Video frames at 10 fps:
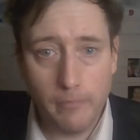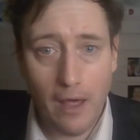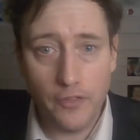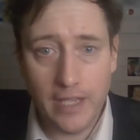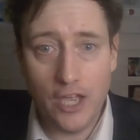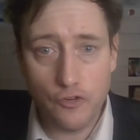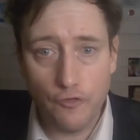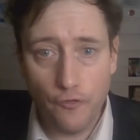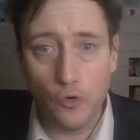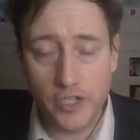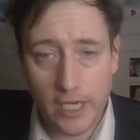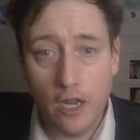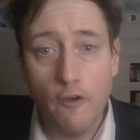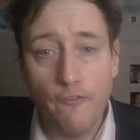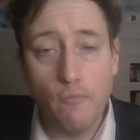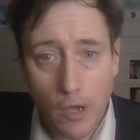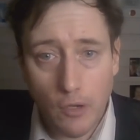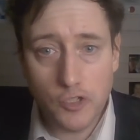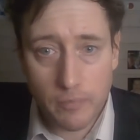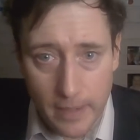about the age of 14 for
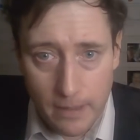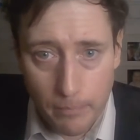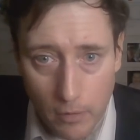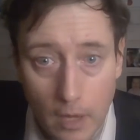most people.